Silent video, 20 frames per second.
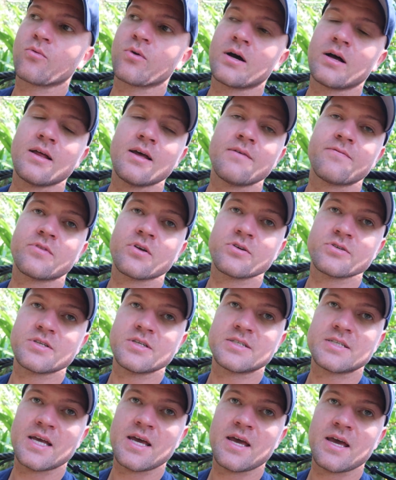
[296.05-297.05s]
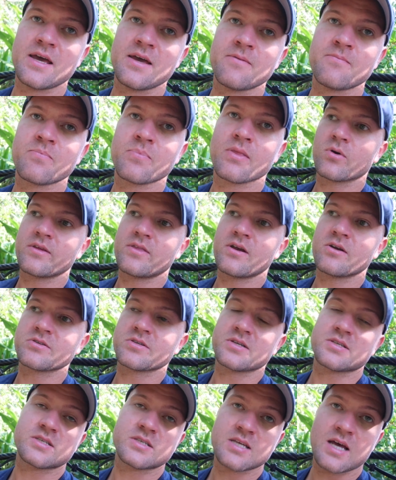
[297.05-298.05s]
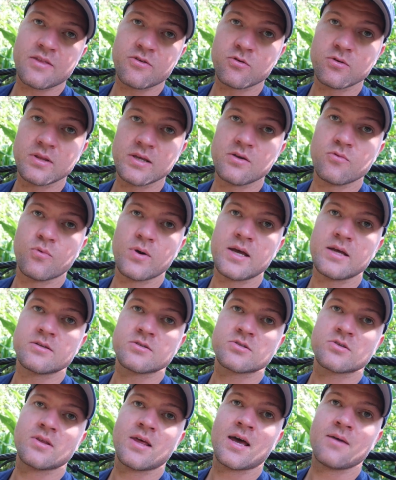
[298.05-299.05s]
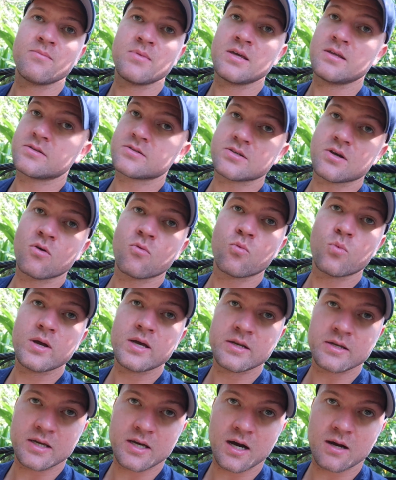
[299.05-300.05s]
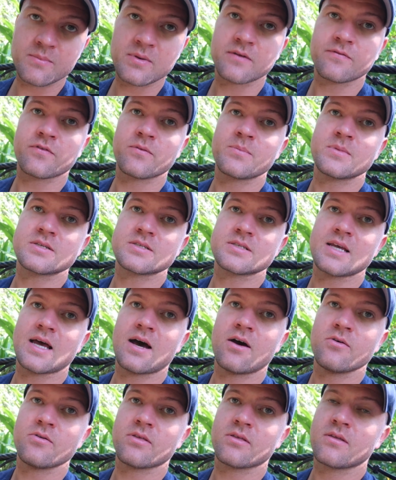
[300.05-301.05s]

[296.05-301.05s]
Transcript: Well, if there's a day where there's a southerly wind, so that means a wind coming from the south,